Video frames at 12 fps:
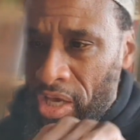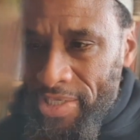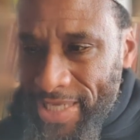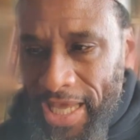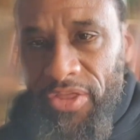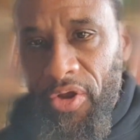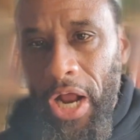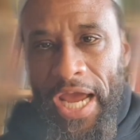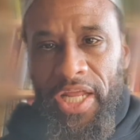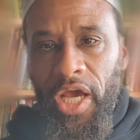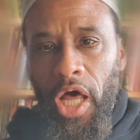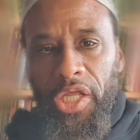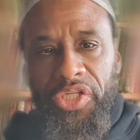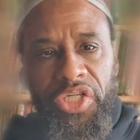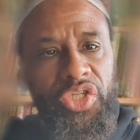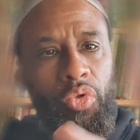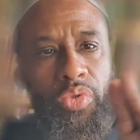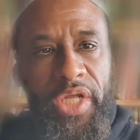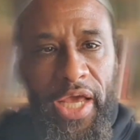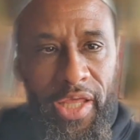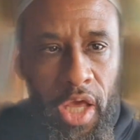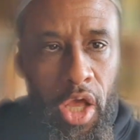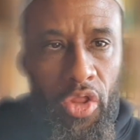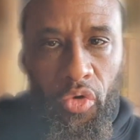take their ideologies, don't take
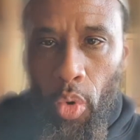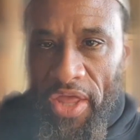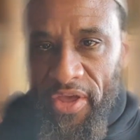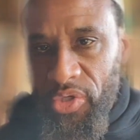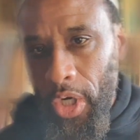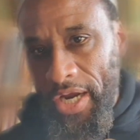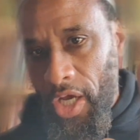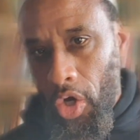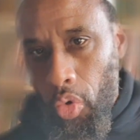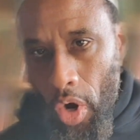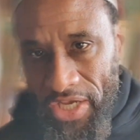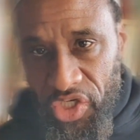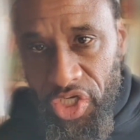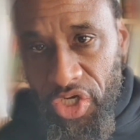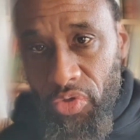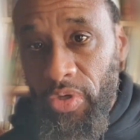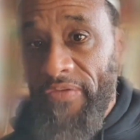the way they try to question you,